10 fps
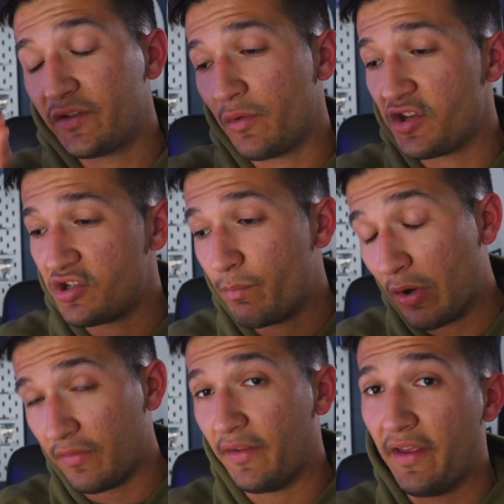which
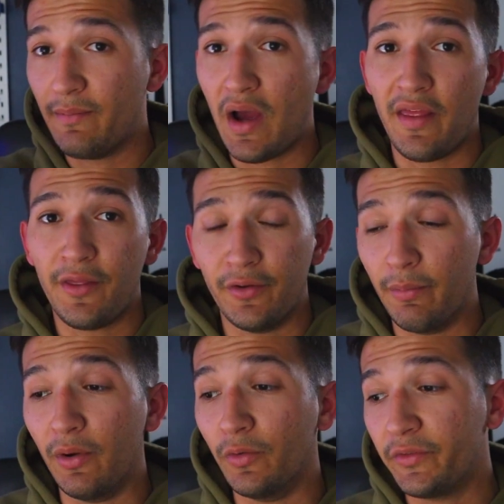both of them are
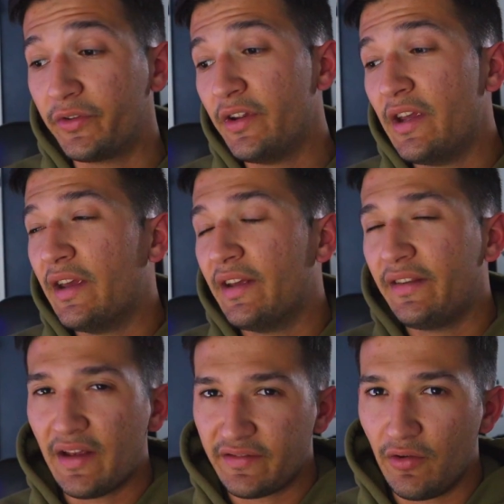Thunderbolts.
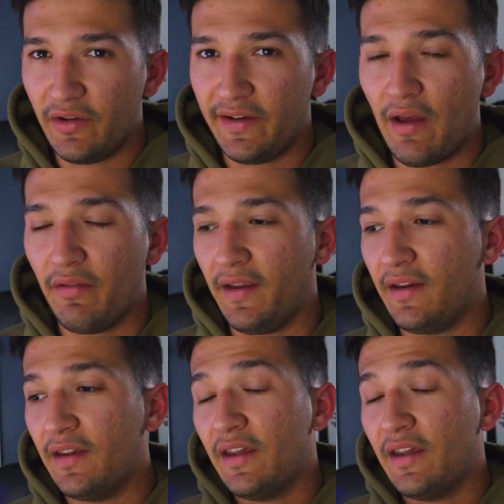That's the only down thing.